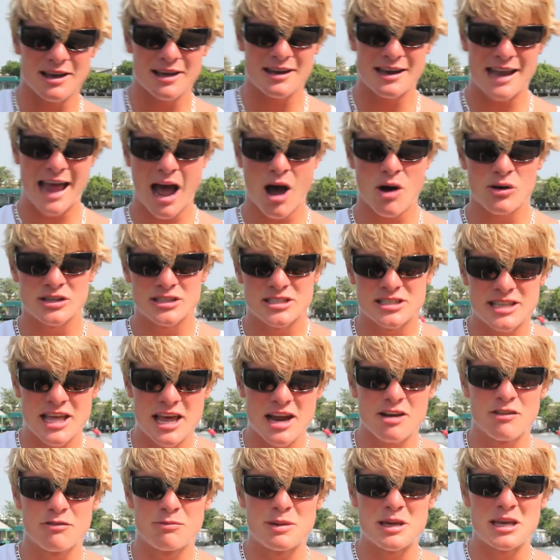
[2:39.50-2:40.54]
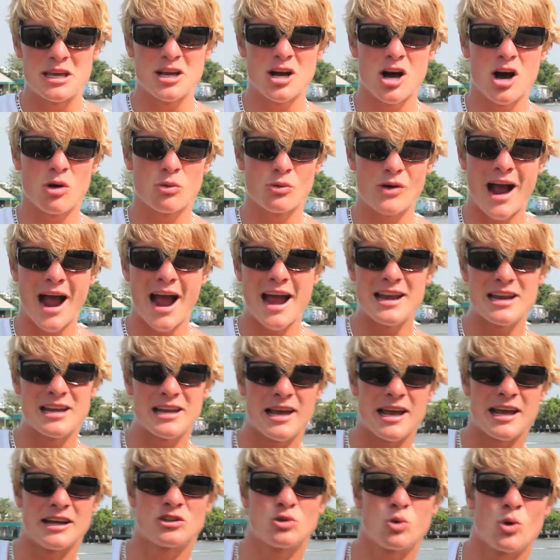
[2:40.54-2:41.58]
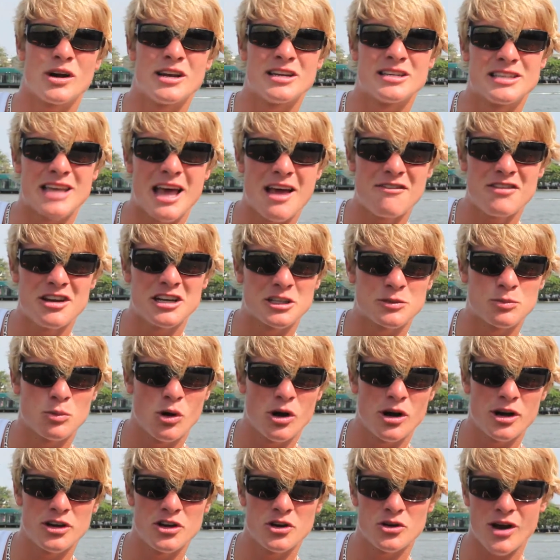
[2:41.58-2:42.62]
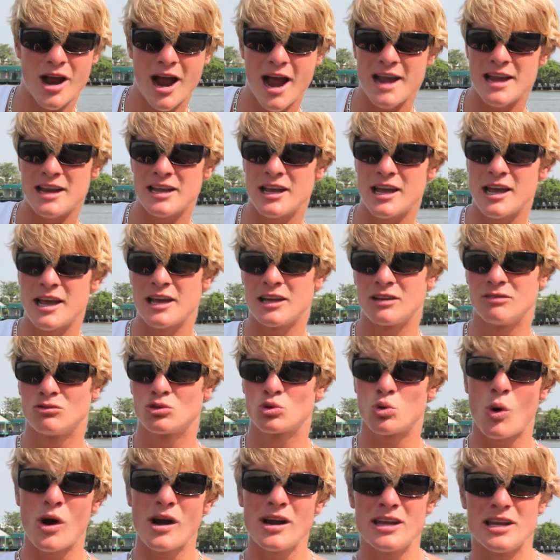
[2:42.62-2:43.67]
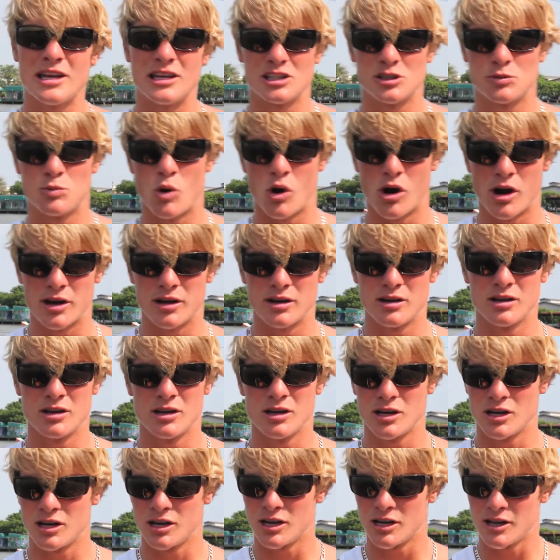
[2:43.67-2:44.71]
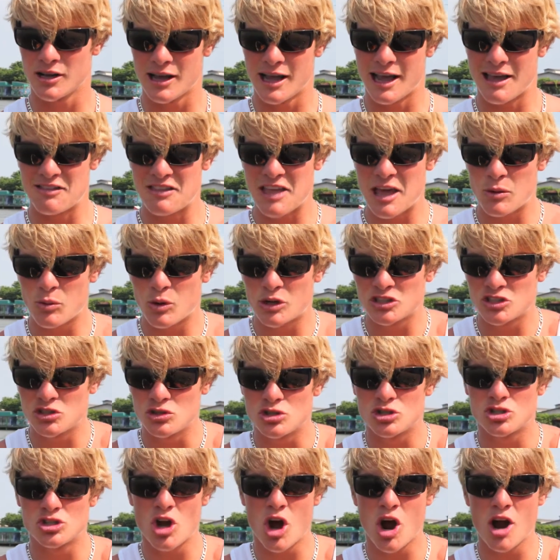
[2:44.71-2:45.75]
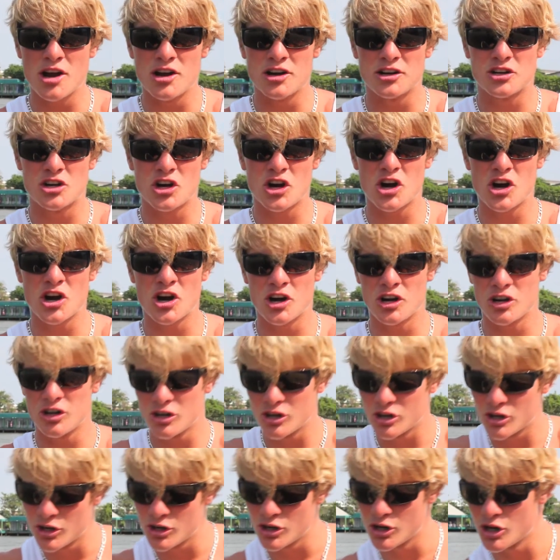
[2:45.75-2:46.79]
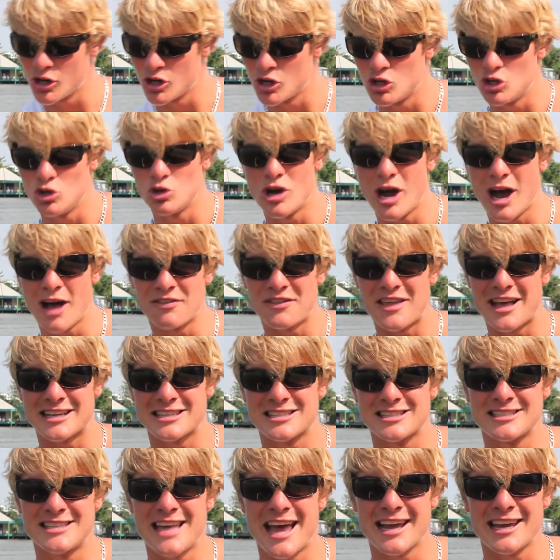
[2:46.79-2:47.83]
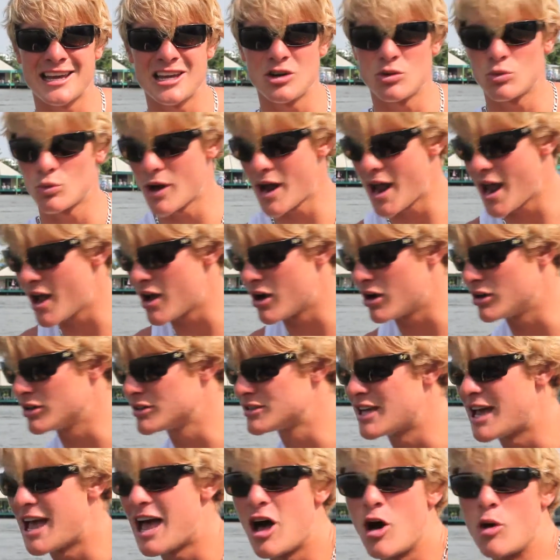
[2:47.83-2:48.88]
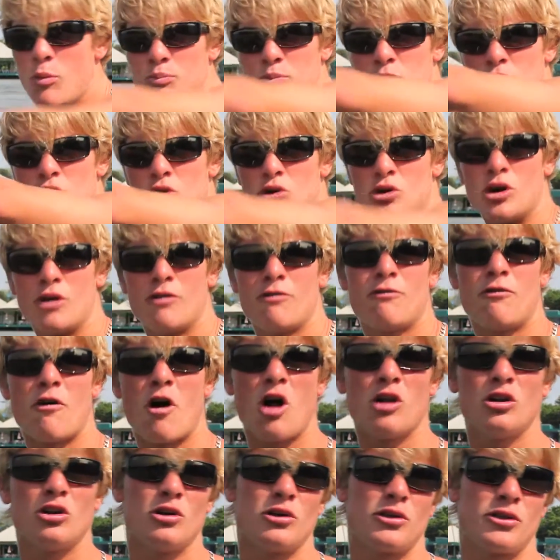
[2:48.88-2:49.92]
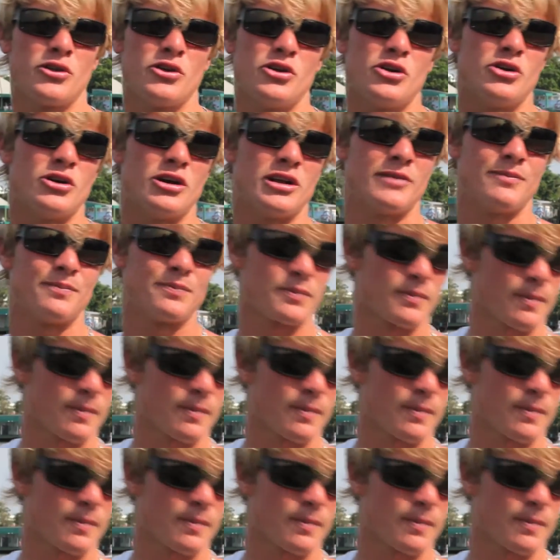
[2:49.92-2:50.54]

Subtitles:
Now instead of riding a 27-inch board, you're riding a 20-inch board. And then once you start your turn, you got that second rail to help you follow through. And